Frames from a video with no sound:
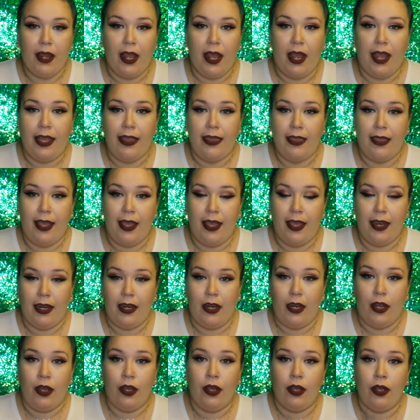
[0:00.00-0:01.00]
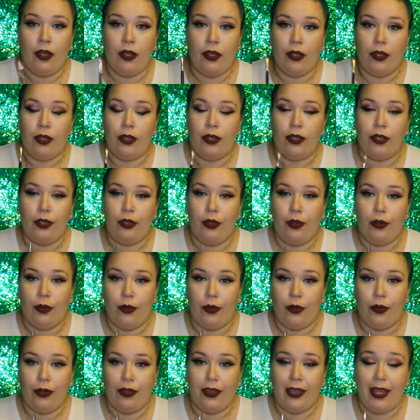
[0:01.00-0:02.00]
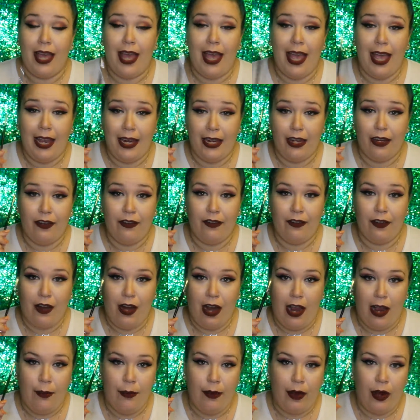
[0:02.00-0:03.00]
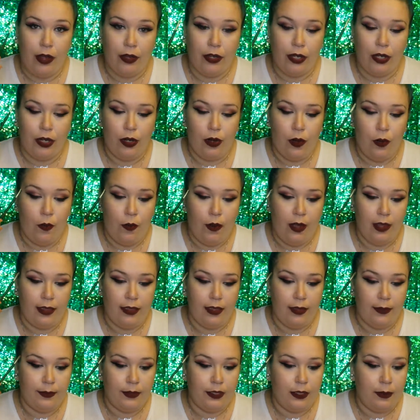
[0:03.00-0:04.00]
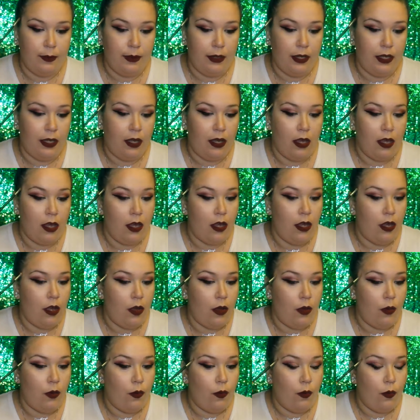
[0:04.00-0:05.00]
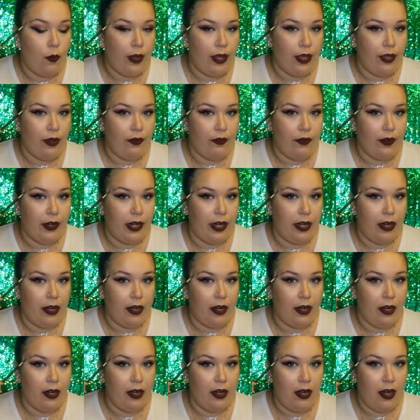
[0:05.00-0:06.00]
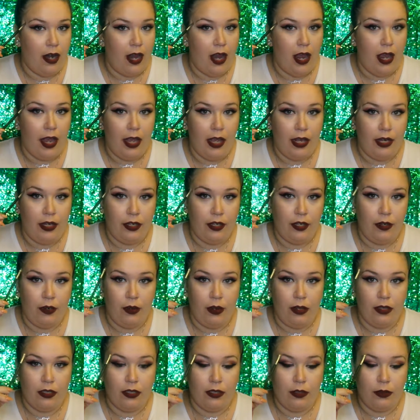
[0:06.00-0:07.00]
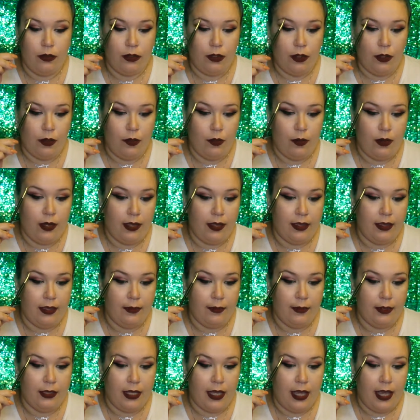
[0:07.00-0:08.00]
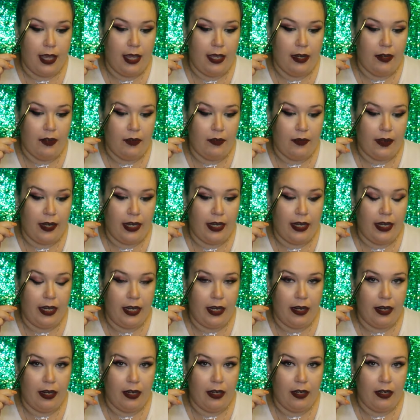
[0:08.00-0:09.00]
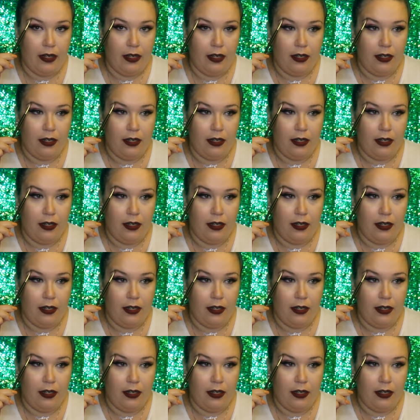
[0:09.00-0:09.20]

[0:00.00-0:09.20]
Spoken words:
And then the end of your eyebrow, you don't want them to be way over here, and you also don't want them to end right here.